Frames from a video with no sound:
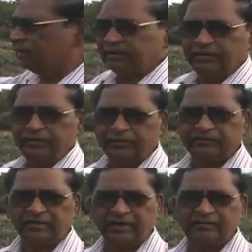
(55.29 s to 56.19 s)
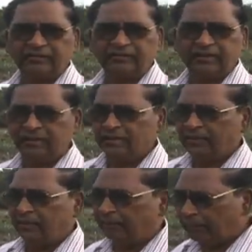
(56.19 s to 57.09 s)
the US lines,
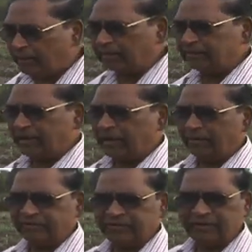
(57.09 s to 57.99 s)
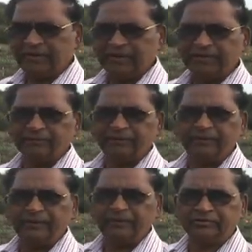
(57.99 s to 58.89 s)
but our segregating
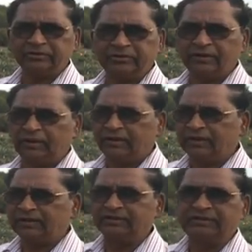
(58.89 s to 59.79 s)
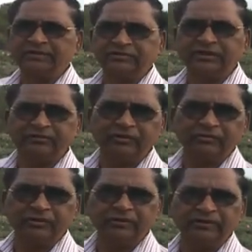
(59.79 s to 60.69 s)
population, it has distinguished
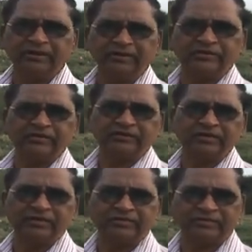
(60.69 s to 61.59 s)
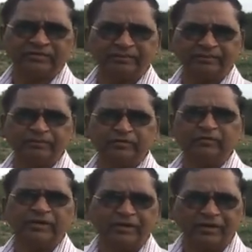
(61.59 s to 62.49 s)
between the resistant and susceptible, so
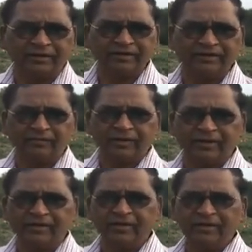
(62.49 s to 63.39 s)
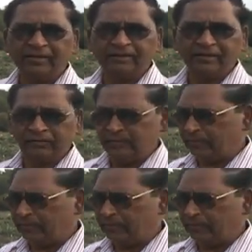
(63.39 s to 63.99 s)
we are lucky in a way that we have